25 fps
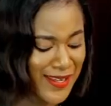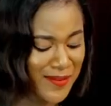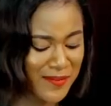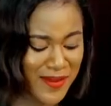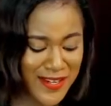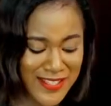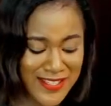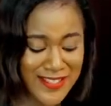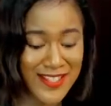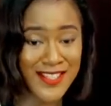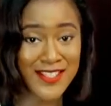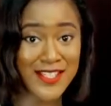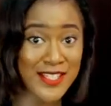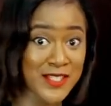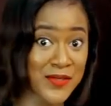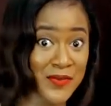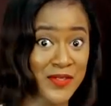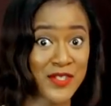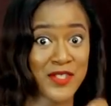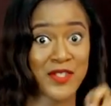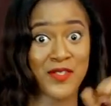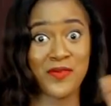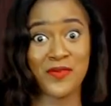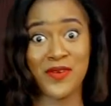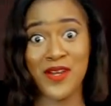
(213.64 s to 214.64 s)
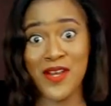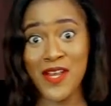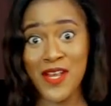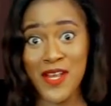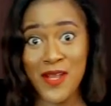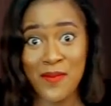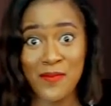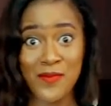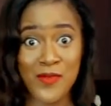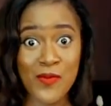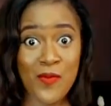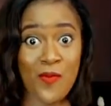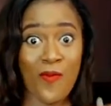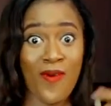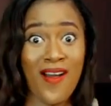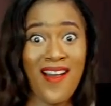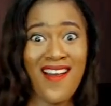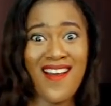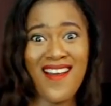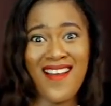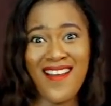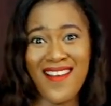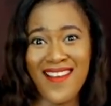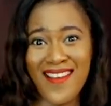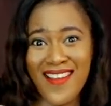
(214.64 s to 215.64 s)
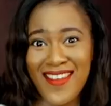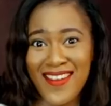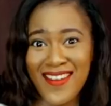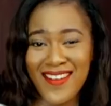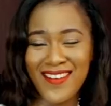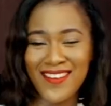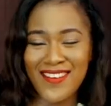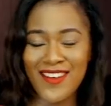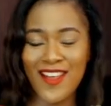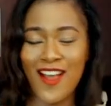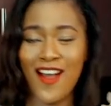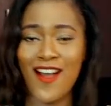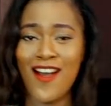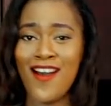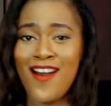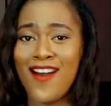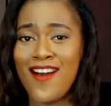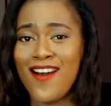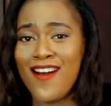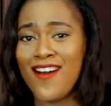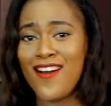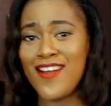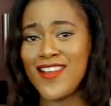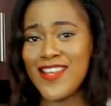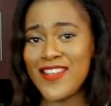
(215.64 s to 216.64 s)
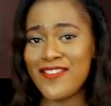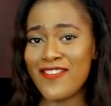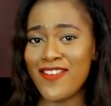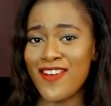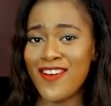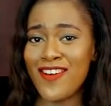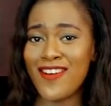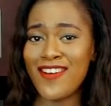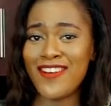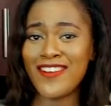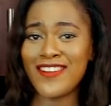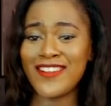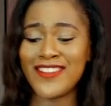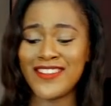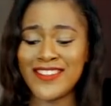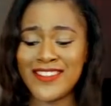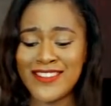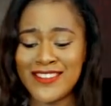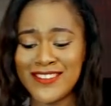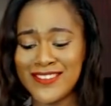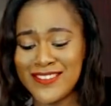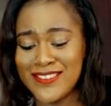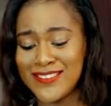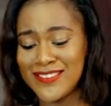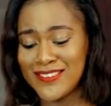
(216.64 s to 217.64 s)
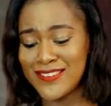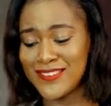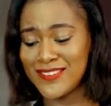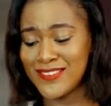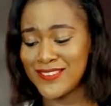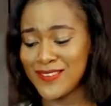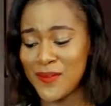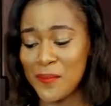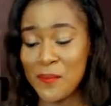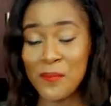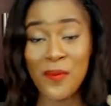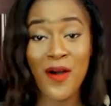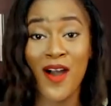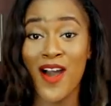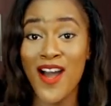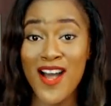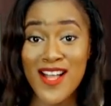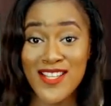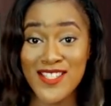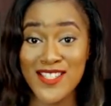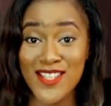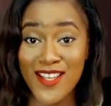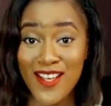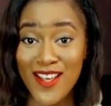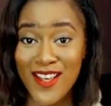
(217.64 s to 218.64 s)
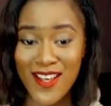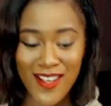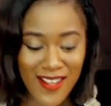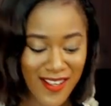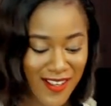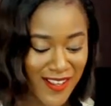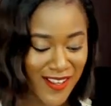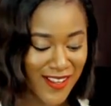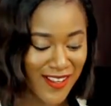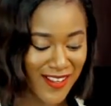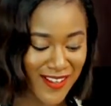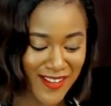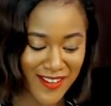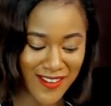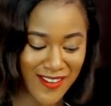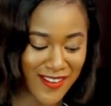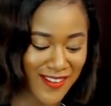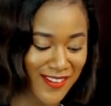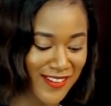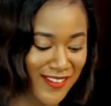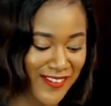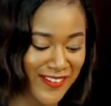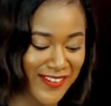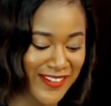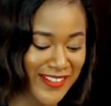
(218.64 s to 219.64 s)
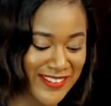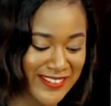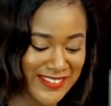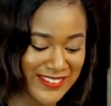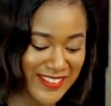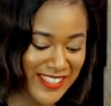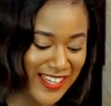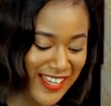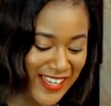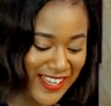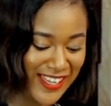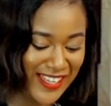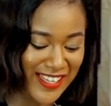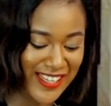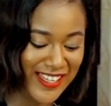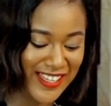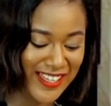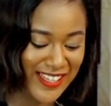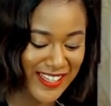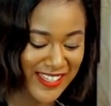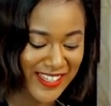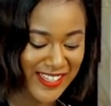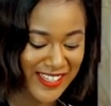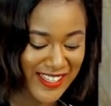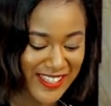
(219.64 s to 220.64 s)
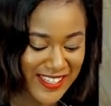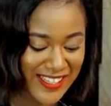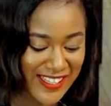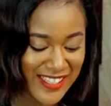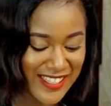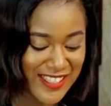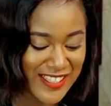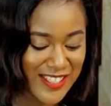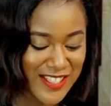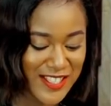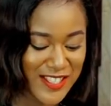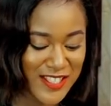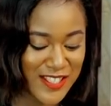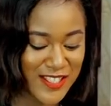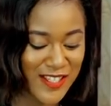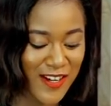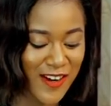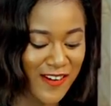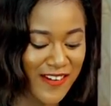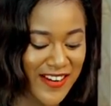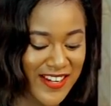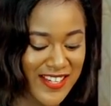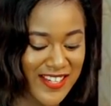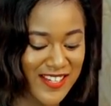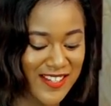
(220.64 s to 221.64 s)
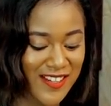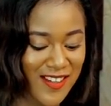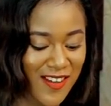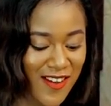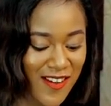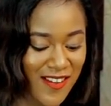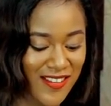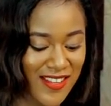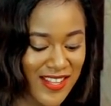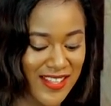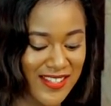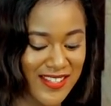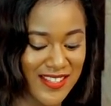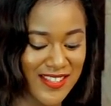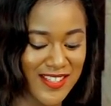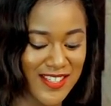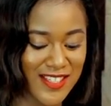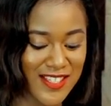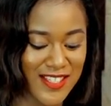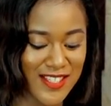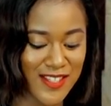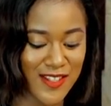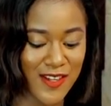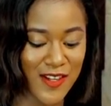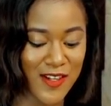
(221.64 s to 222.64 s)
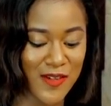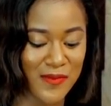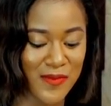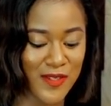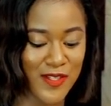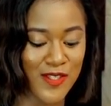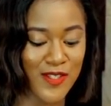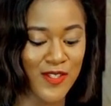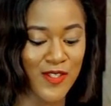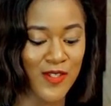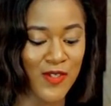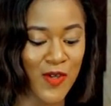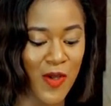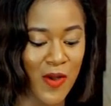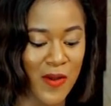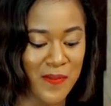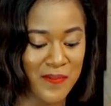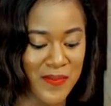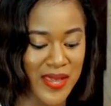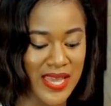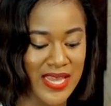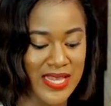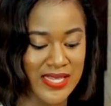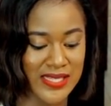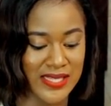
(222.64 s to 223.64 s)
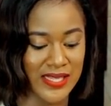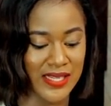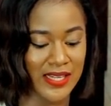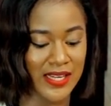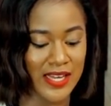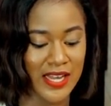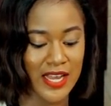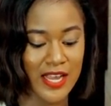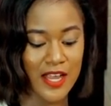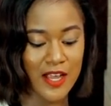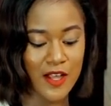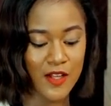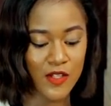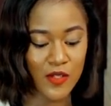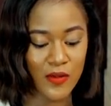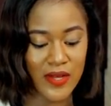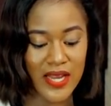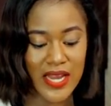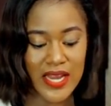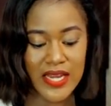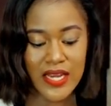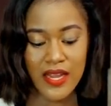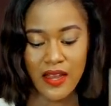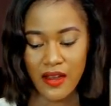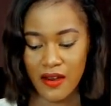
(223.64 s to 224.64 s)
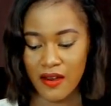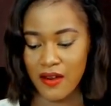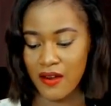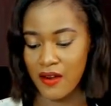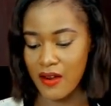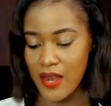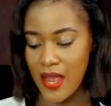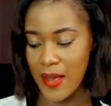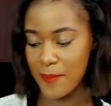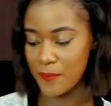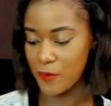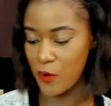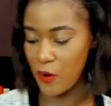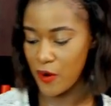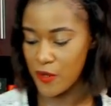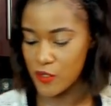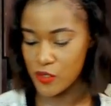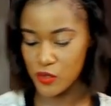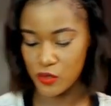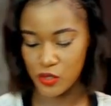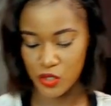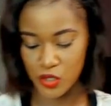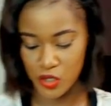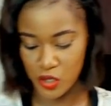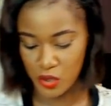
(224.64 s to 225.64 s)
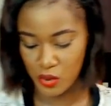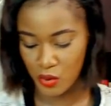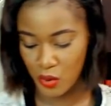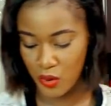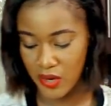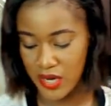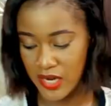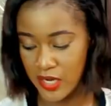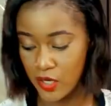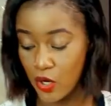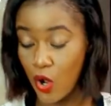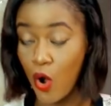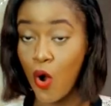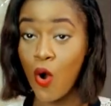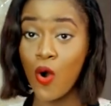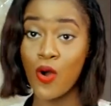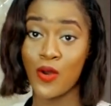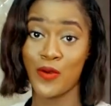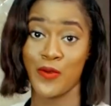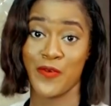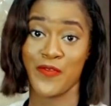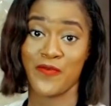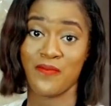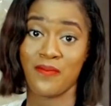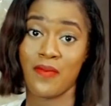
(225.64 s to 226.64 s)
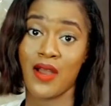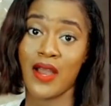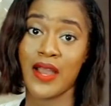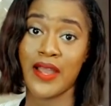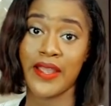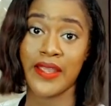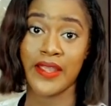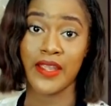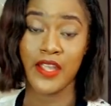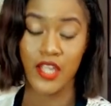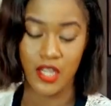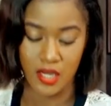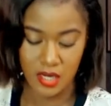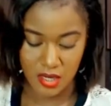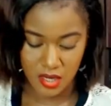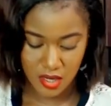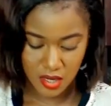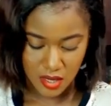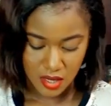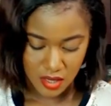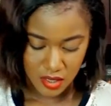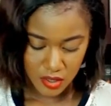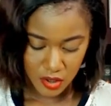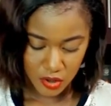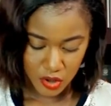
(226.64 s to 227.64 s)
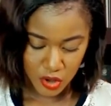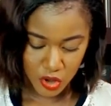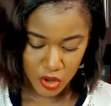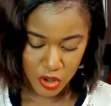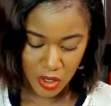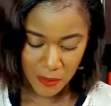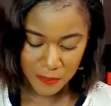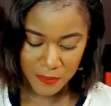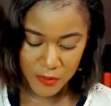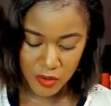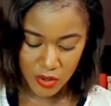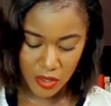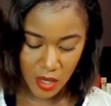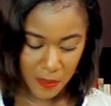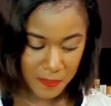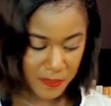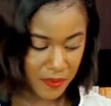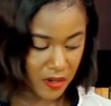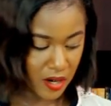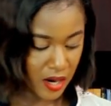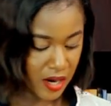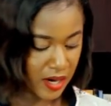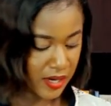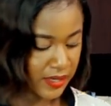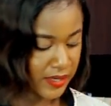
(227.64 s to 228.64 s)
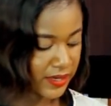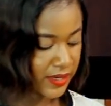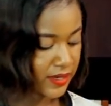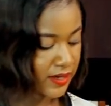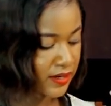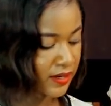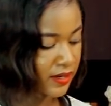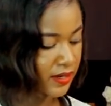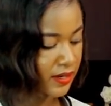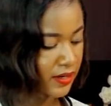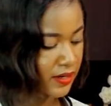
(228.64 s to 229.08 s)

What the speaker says: Imagine a dish with shrimps, wine, olive oil, butter. Oh Lord. You should already know that the dish is going to be so amazing. So in here, I'm going to just throw in all of my chopped up garlic.